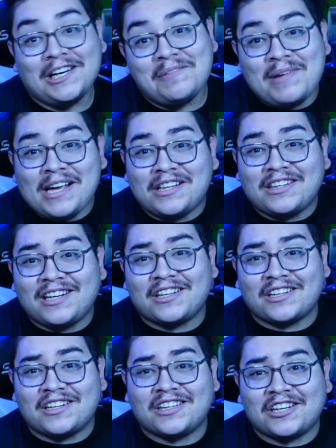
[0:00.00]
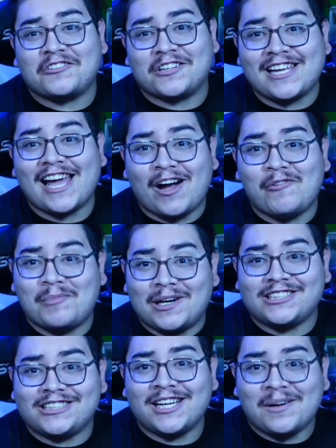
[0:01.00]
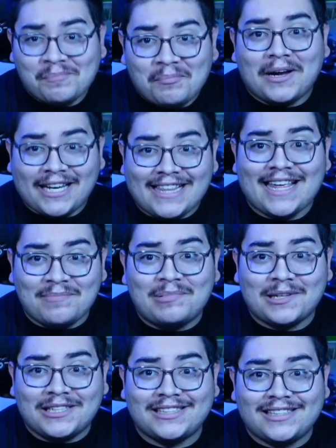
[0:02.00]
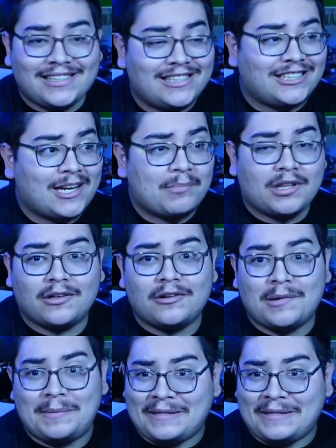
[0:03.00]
and it makes sense considering how much money they put into each episode.